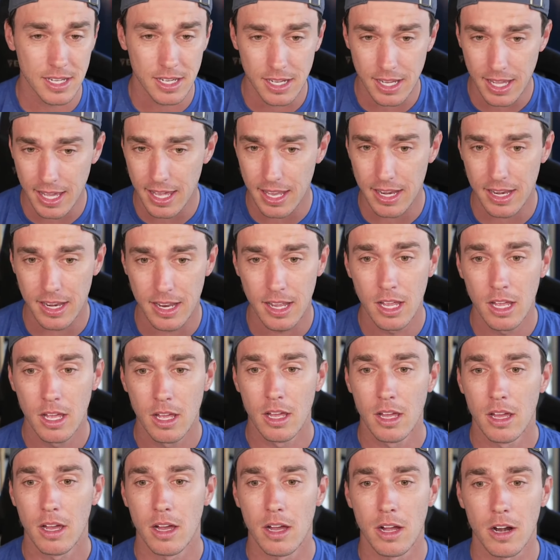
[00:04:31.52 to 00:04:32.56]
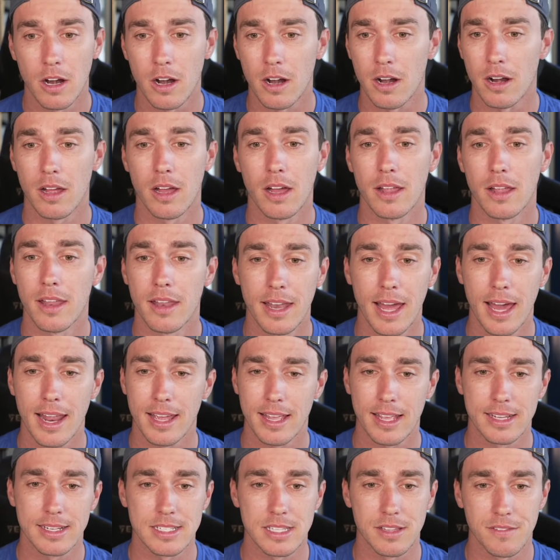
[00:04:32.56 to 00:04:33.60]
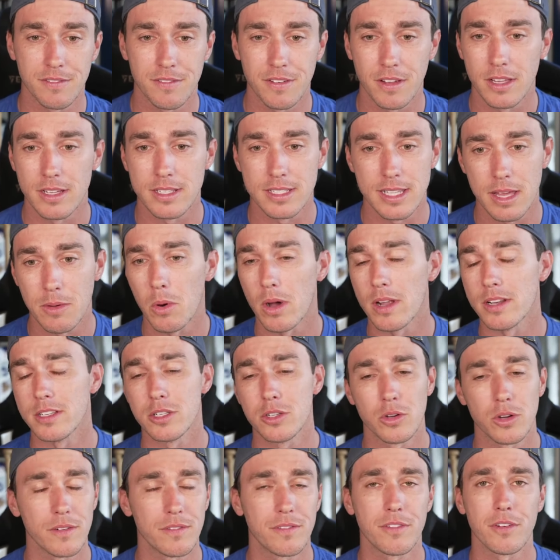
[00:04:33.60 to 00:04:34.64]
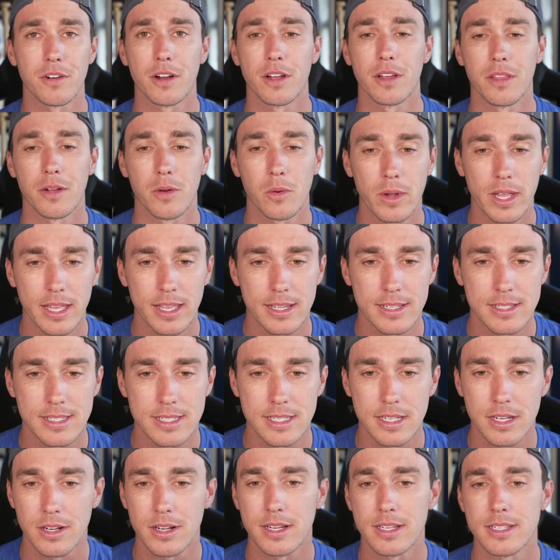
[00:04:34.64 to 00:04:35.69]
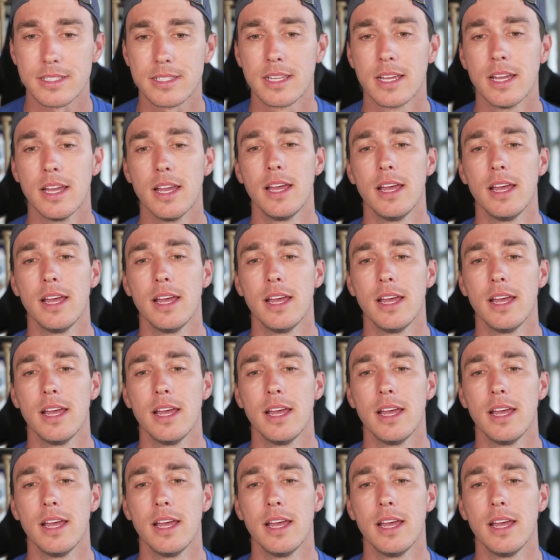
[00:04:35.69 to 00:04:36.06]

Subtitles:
again, or not against the Phillies. They won 2 of 3 on their weekend series.